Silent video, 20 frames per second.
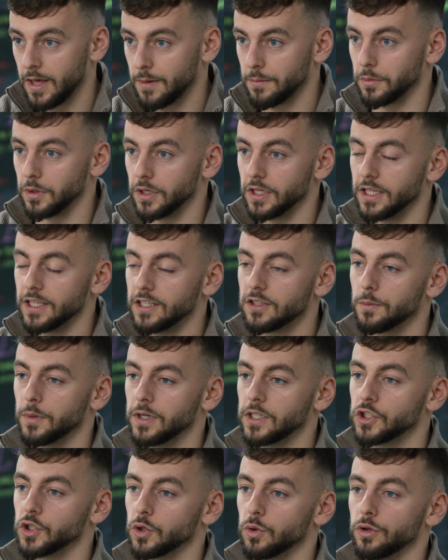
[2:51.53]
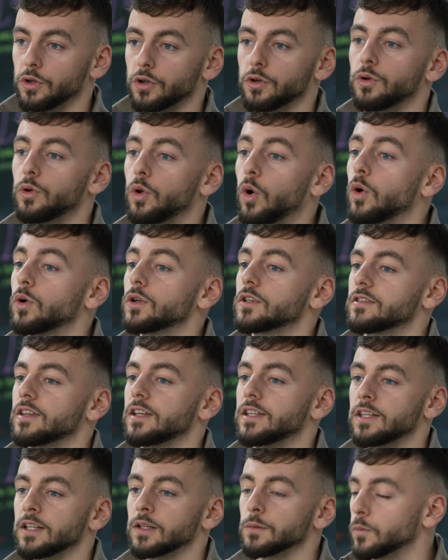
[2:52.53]
but you need to make sure you're not
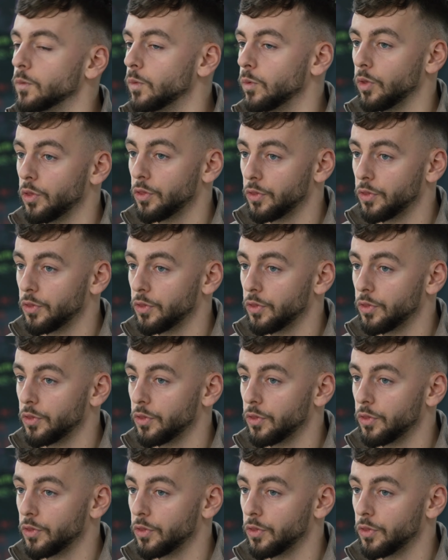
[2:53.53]
sending